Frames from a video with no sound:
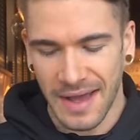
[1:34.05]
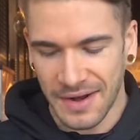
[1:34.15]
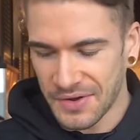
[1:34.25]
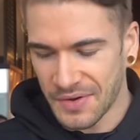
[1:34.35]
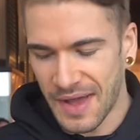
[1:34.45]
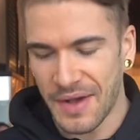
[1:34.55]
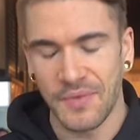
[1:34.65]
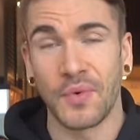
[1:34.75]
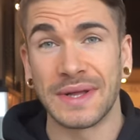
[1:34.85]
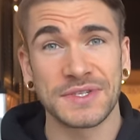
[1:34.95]
don't know,
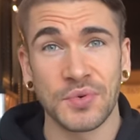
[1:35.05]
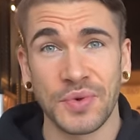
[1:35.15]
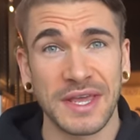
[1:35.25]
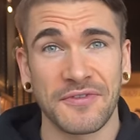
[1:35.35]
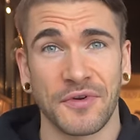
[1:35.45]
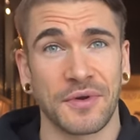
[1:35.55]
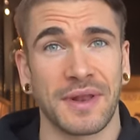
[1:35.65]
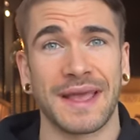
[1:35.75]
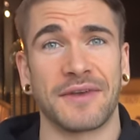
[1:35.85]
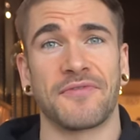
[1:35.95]
once a week for
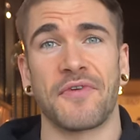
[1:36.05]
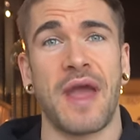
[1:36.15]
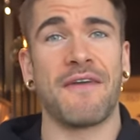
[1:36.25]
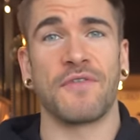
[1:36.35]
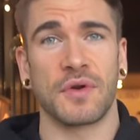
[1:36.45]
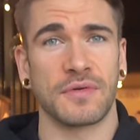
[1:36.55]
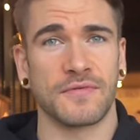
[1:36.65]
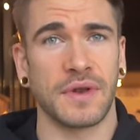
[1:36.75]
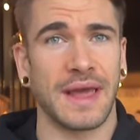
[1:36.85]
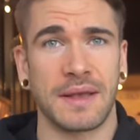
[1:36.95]
like forever,
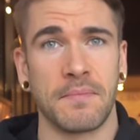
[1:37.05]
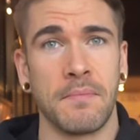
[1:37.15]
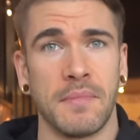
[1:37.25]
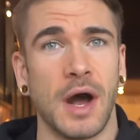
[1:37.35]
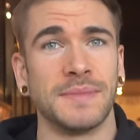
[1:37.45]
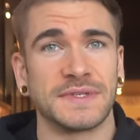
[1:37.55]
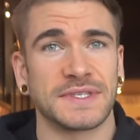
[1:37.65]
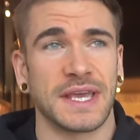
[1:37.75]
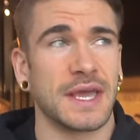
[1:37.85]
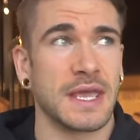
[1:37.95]
for like
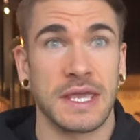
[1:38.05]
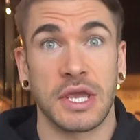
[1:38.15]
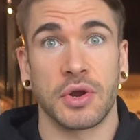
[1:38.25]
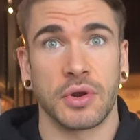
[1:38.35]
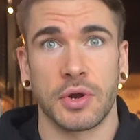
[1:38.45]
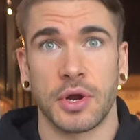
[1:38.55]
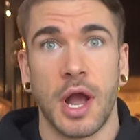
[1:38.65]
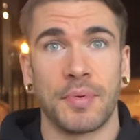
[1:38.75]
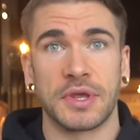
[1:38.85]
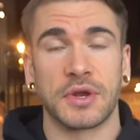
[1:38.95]
almost like a year or a
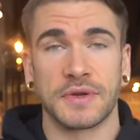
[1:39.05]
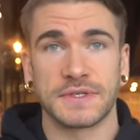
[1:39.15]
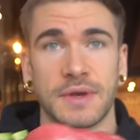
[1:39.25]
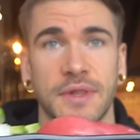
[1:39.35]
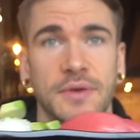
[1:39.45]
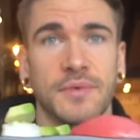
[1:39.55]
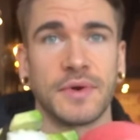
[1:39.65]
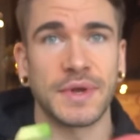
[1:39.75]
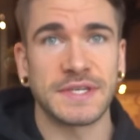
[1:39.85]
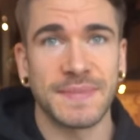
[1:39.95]
couple years. I
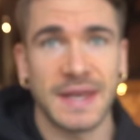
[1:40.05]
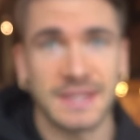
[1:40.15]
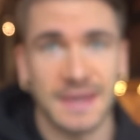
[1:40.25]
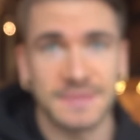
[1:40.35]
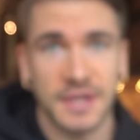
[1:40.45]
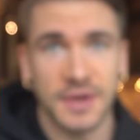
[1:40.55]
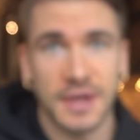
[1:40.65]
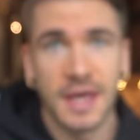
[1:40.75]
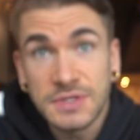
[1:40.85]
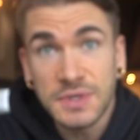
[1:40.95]
went as many times as I
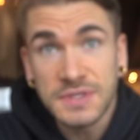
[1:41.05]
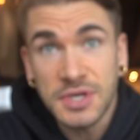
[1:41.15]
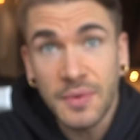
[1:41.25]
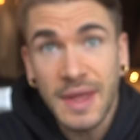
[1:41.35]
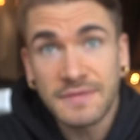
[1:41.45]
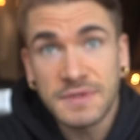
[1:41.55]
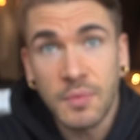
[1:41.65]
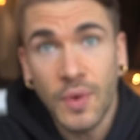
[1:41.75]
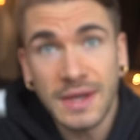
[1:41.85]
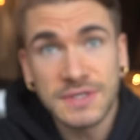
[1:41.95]
could. So to start, we have
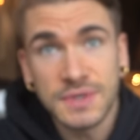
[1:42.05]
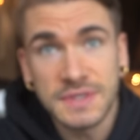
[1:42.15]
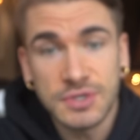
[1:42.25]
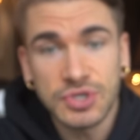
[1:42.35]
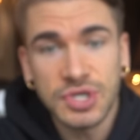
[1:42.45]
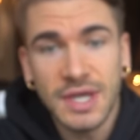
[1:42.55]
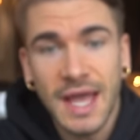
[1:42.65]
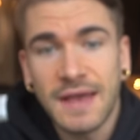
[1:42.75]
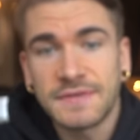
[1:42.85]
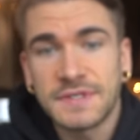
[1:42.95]
some red tuna sushi.
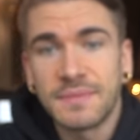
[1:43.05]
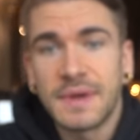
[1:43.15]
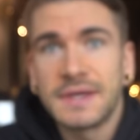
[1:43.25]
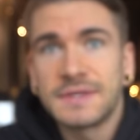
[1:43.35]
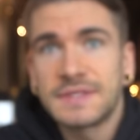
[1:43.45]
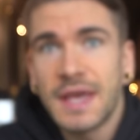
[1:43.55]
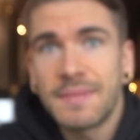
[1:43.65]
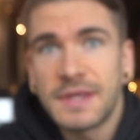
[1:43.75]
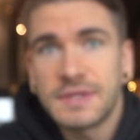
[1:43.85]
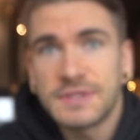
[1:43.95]
I have some
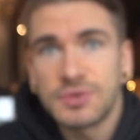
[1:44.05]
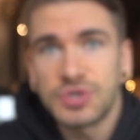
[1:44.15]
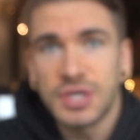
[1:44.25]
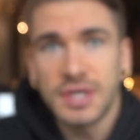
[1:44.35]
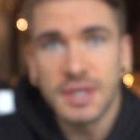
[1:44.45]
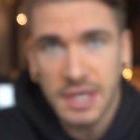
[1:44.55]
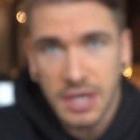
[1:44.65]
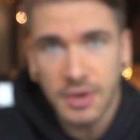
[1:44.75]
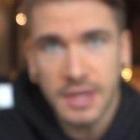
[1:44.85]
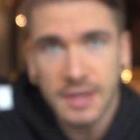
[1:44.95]
salmon sushi,
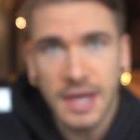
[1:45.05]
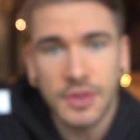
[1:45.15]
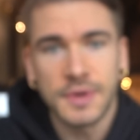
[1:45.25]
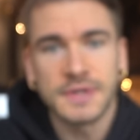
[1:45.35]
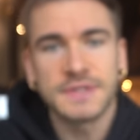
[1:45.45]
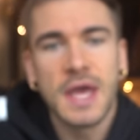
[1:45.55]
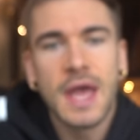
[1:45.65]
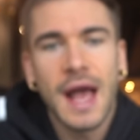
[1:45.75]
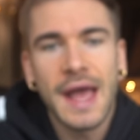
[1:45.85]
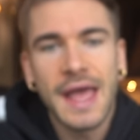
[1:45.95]
nigiri in other words.
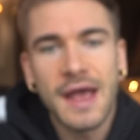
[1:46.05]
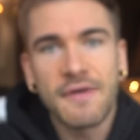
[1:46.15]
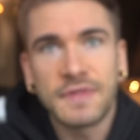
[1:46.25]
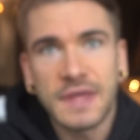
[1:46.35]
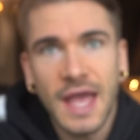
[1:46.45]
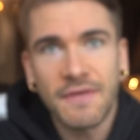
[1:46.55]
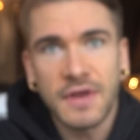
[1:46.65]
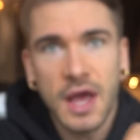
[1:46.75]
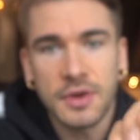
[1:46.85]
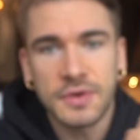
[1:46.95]
I have the
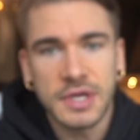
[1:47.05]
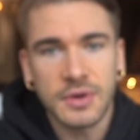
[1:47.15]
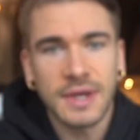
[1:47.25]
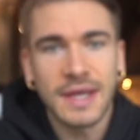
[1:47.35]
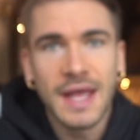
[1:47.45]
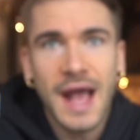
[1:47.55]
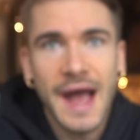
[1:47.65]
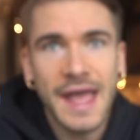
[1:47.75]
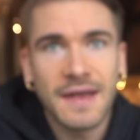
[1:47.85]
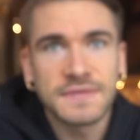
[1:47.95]
avocado nigiri.
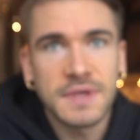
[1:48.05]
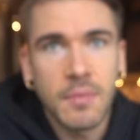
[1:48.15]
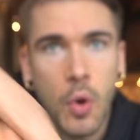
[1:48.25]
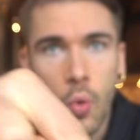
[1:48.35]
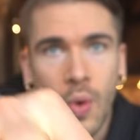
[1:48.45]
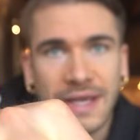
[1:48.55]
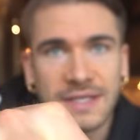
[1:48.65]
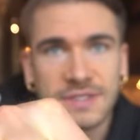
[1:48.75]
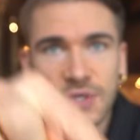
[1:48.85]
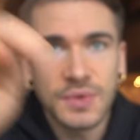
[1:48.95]
I have some
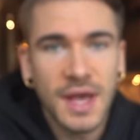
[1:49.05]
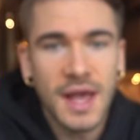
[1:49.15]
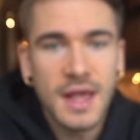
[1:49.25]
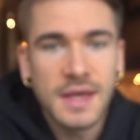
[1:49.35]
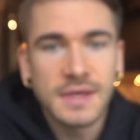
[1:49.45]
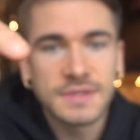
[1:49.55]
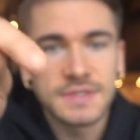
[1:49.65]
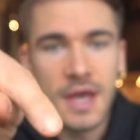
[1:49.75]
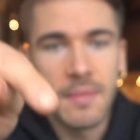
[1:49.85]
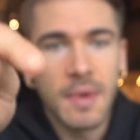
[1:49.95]
white tuna,
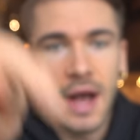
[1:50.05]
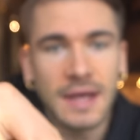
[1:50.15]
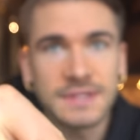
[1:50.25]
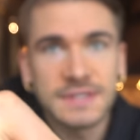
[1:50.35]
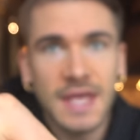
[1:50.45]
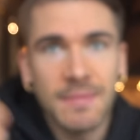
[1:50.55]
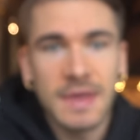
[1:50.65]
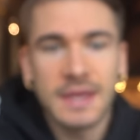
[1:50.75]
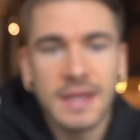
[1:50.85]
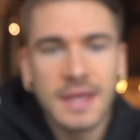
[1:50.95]
some
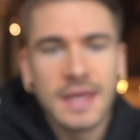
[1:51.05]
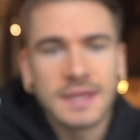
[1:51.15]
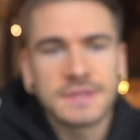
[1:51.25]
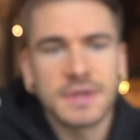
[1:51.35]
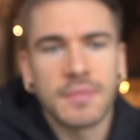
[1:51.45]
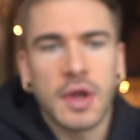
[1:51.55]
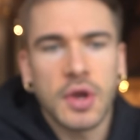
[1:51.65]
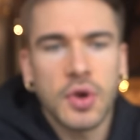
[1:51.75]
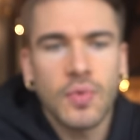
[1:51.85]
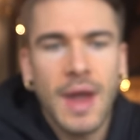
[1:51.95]
salmon, some
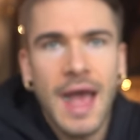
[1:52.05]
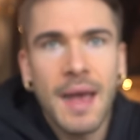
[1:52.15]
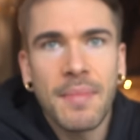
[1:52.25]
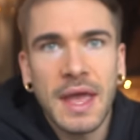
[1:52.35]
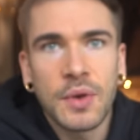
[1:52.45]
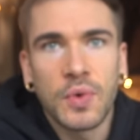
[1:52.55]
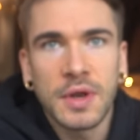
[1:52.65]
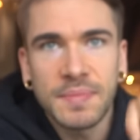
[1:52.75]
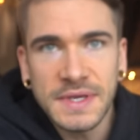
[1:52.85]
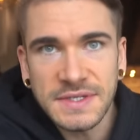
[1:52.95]
crab, and
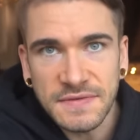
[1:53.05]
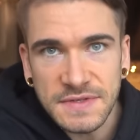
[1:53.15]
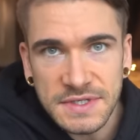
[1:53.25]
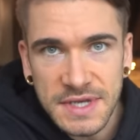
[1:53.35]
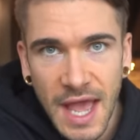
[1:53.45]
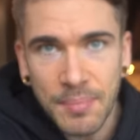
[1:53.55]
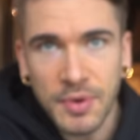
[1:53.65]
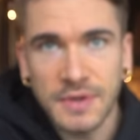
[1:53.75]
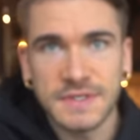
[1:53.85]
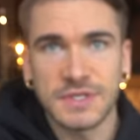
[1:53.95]
one piece of
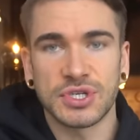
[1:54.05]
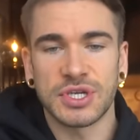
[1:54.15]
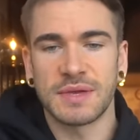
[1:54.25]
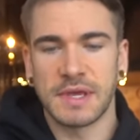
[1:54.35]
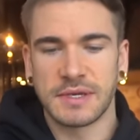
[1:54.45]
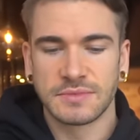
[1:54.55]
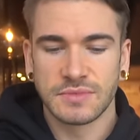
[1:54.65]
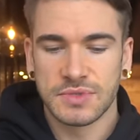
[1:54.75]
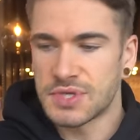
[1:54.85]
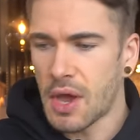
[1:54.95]
snapper sashimi.
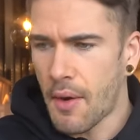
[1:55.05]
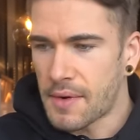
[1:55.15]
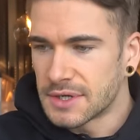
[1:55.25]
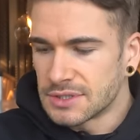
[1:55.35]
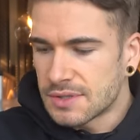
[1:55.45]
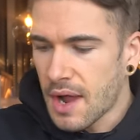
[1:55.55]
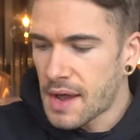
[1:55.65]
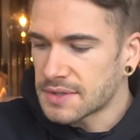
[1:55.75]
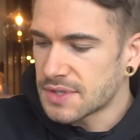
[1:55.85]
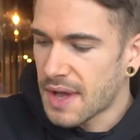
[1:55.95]
So
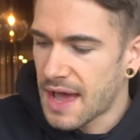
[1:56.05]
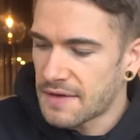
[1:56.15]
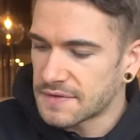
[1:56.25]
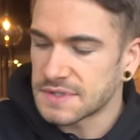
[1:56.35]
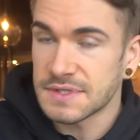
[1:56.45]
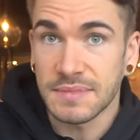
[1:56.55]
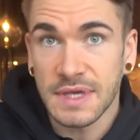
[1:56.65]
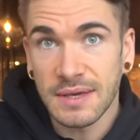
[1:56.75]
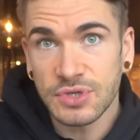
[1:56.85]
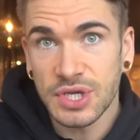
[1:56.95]
I also have some
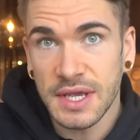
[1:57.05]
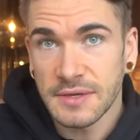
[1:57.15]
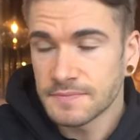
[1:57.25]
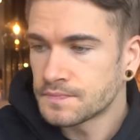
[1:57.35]
kimchi.